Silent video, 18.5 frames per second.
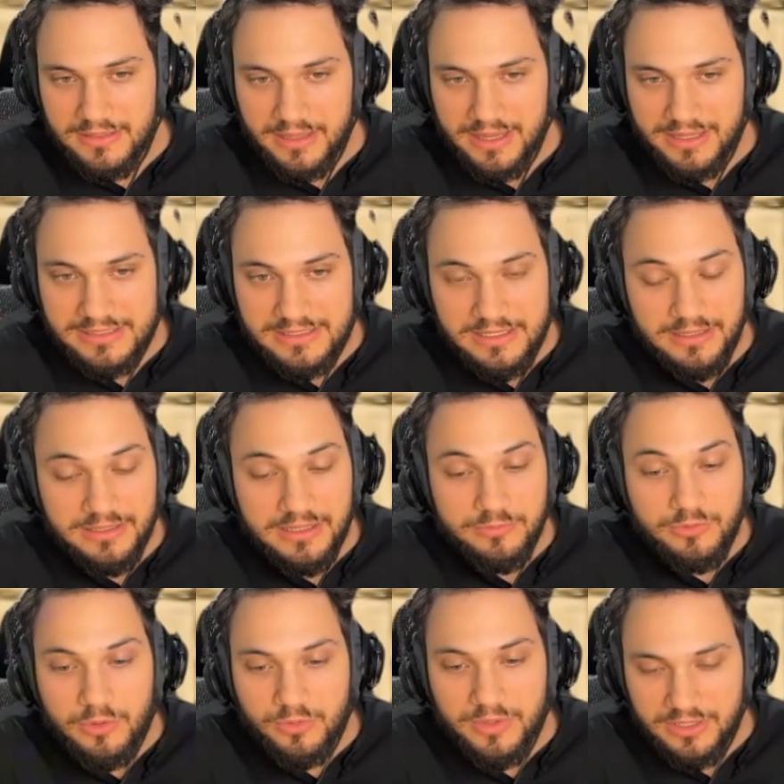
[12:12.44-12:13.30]
I think
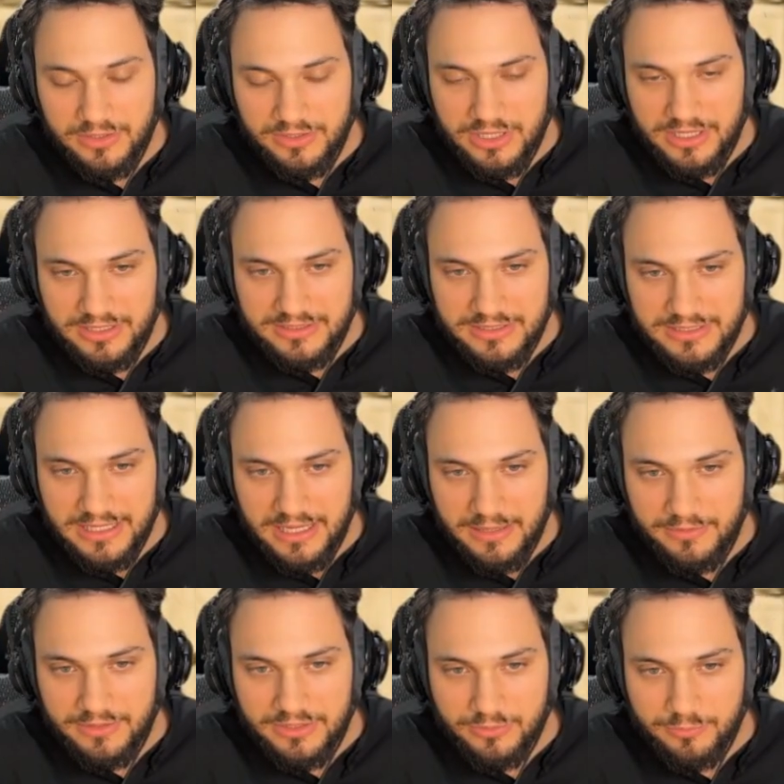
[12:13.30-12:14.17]
they've already changed the
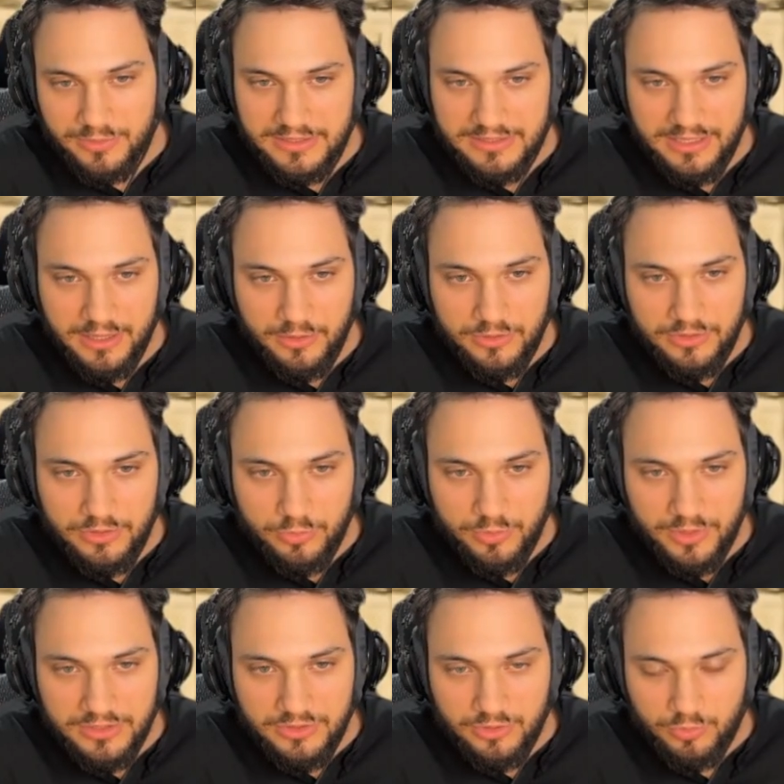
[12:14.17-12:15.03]
damage, but now it's
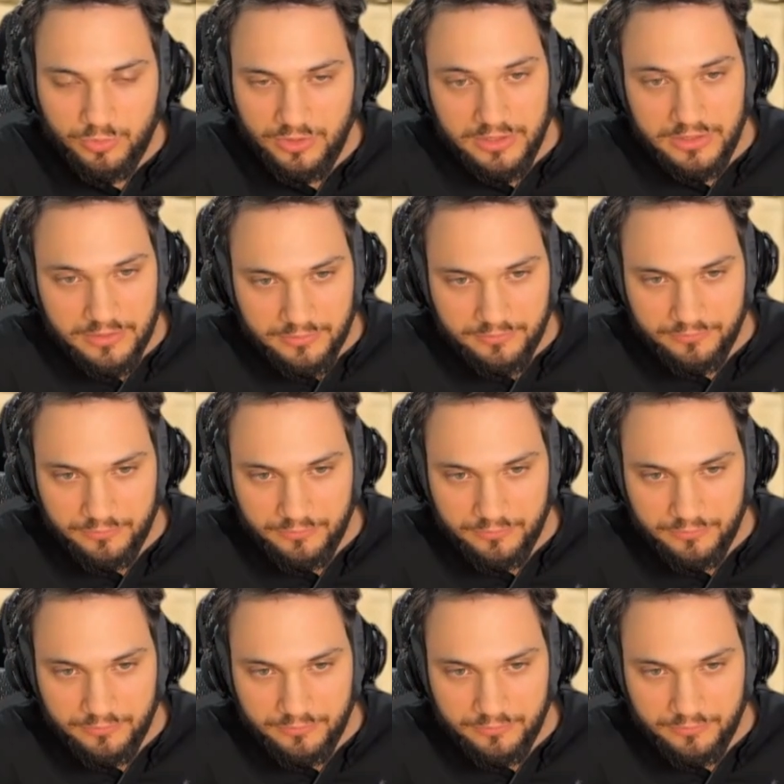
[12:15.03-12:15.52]
way too weak.